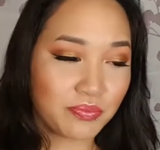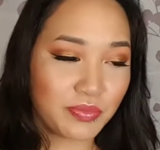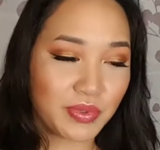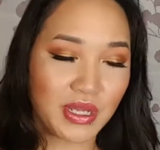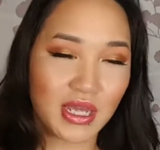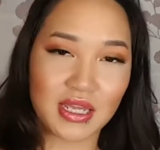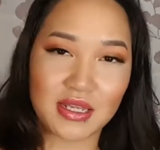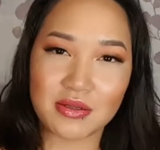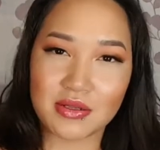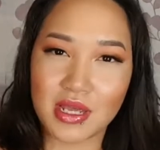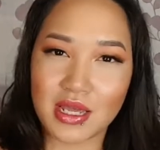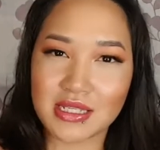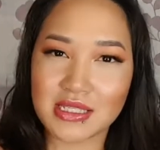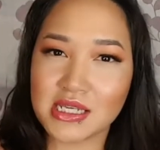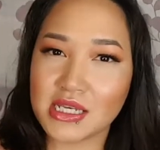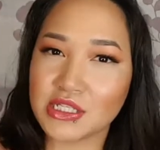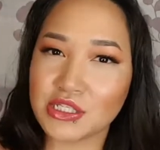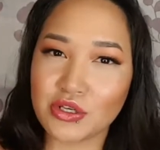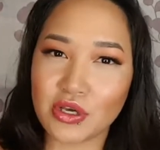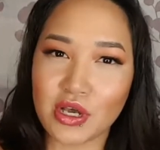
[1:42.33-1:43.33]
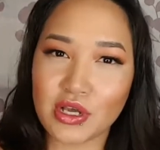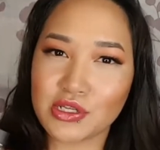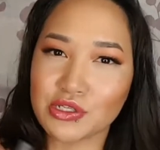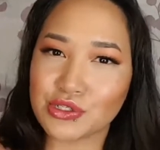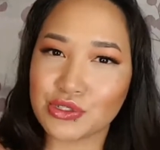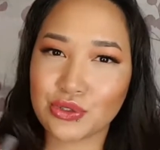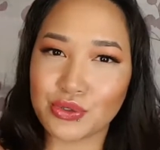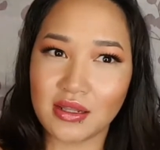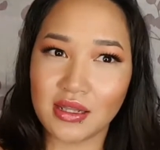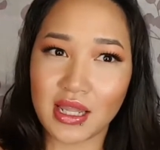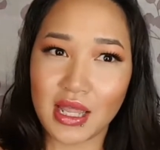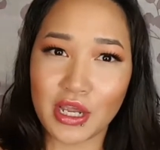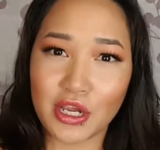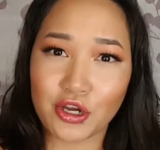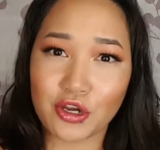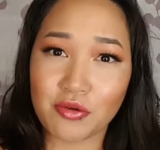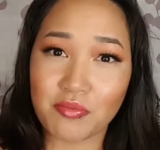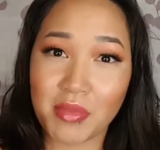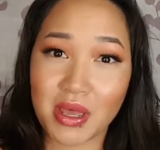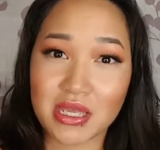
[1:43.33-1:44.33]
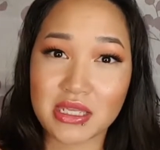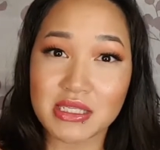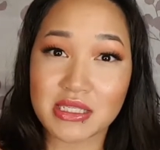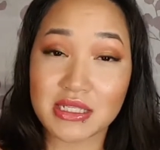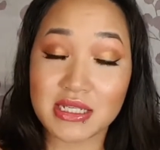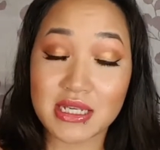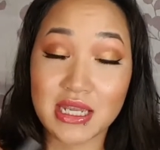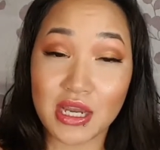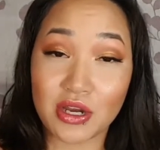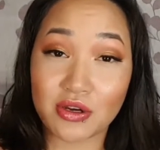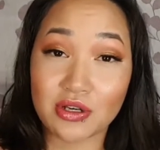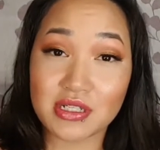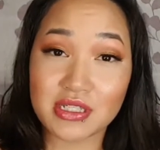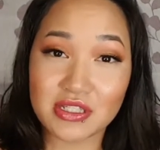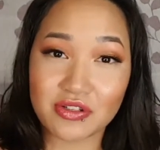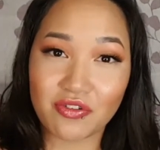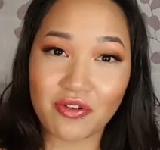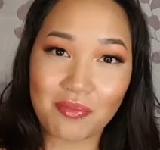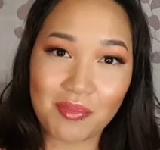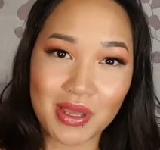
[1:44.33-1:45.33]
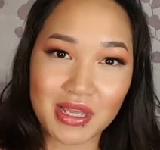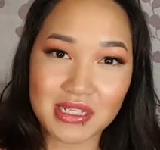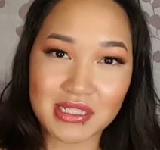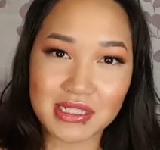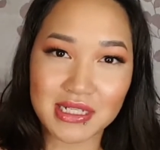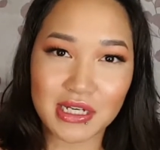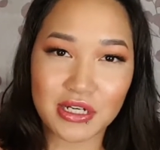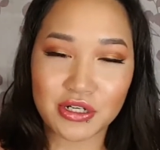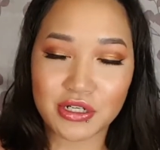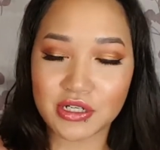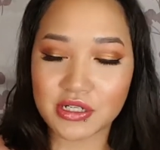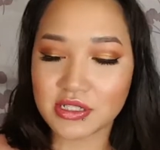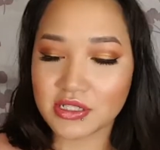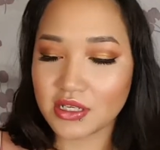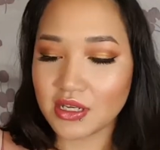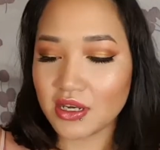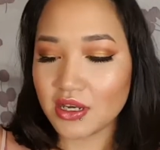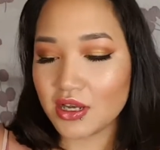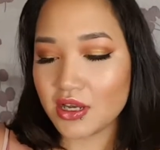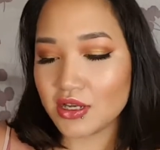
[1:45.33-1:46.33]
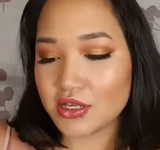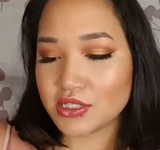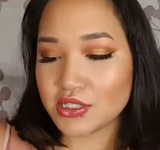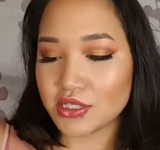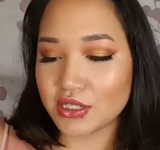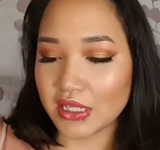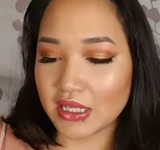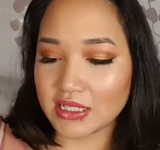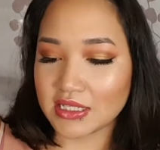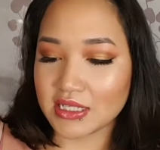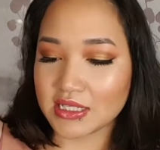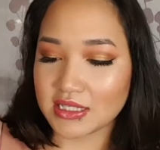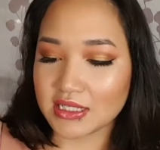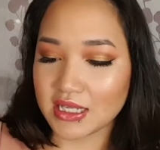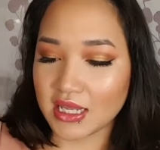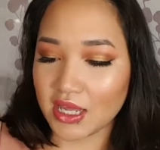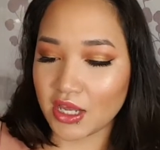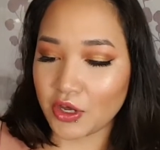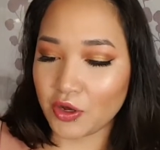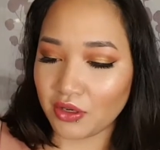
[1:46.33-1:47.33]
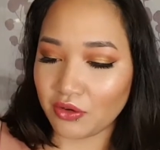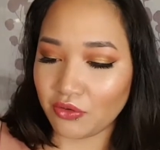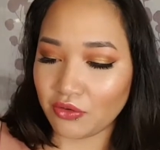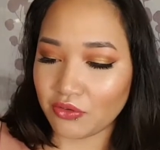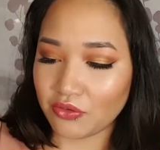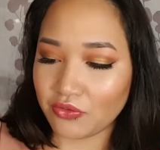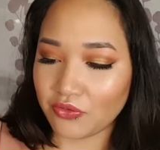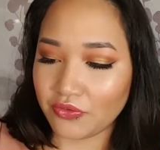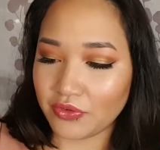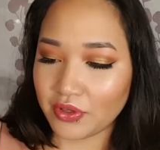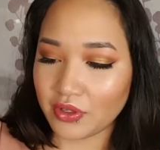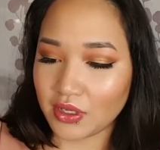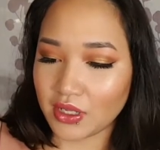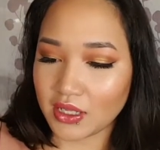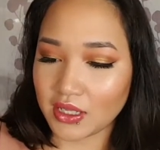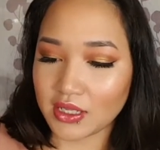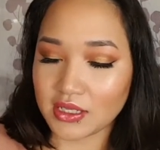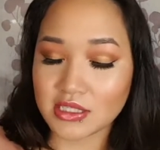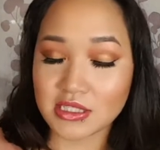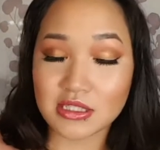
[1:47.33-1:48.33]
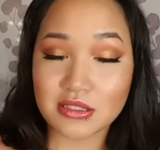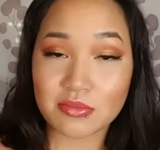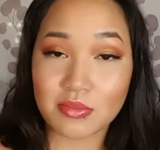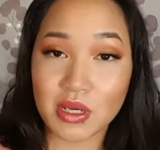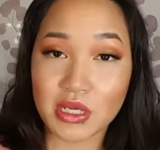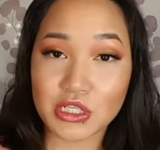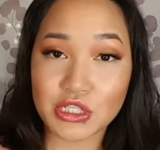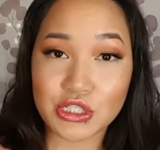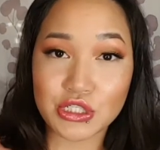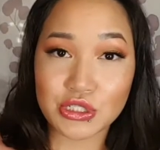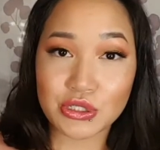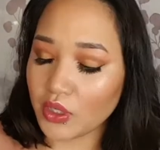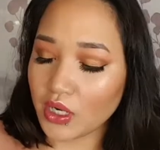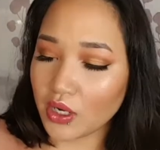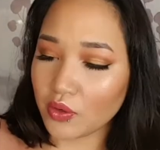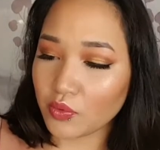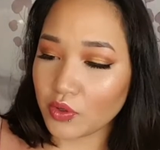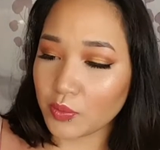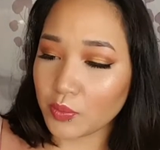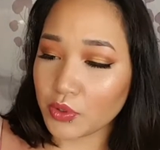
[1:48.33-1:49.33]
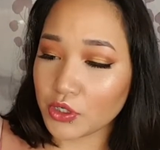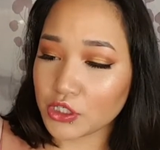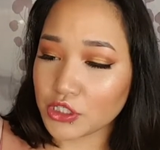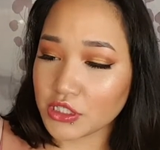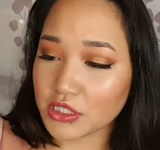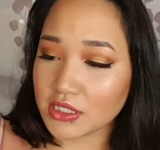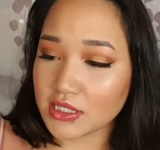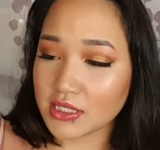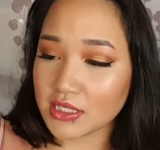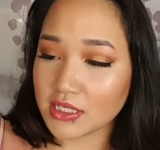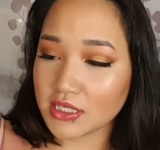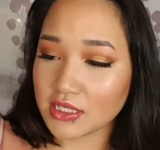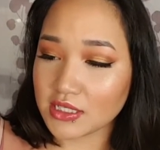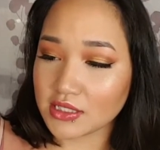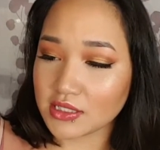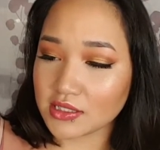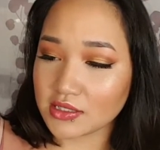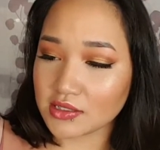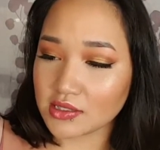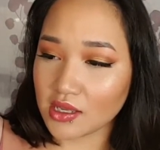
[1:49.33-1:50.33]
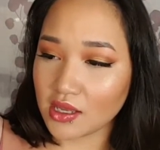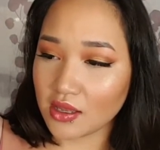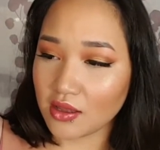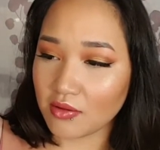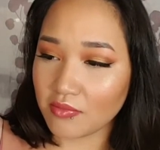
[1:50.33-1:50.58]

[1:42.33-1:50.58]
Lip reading: But I tend to also layer mascaras, different mascaras, so that tends to help. I didn't feel like it's smudged. Would I repurchase this?